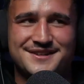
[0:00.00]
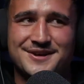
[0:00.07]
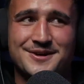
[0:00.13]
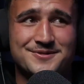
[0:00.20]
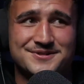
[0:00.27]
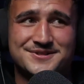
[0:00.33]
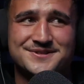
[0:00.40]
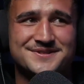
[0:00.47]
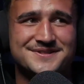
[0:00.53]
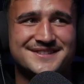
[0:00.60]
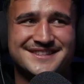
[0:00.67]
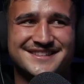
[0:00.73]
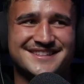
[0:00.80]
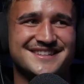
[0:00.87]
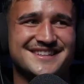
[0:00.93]
I was
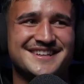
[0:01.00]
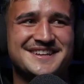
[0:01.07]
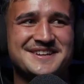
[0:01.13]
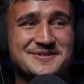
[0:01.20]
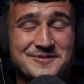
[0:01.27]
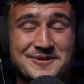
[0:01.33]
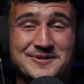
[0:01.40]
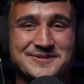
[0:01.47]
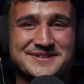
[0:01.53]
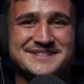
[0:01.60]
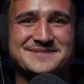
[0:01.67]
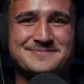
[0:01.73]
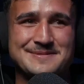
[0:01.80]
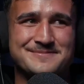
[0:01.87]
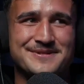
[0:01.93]
real
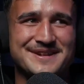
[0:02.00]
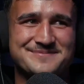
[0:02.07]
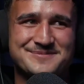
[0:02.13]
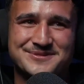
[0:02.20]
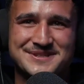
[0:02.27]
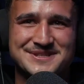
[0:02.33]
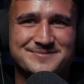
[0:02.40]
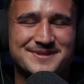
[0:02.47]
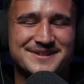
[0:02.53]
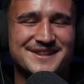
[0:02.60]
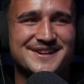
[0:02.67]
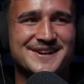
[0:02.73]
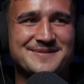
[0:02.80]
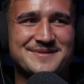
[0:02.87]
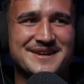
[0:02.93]
disciplined, probably more disciplined
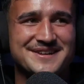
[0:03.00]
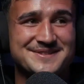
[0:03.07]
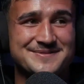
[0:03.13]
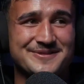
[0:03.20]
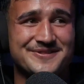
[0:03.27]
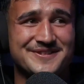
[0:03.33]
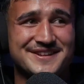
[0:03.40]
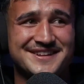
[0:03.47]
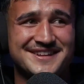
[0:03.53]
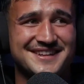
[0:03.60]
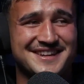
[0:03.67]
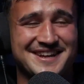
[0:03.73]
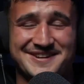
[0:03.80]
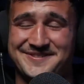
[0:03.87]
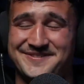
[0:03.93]
than I am now, to be
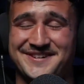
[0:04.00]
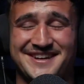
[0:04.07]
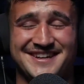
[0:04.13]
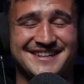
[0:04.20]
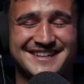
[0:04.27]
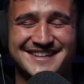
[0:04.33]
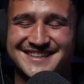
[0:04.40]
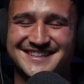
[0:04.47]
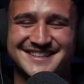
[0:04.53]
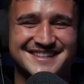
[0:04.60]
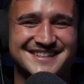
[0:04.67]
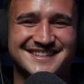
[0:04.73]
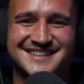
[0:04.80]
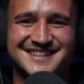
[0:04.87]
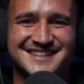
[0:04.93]

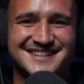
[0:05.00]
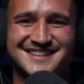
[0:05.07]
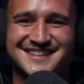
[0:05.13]
fair.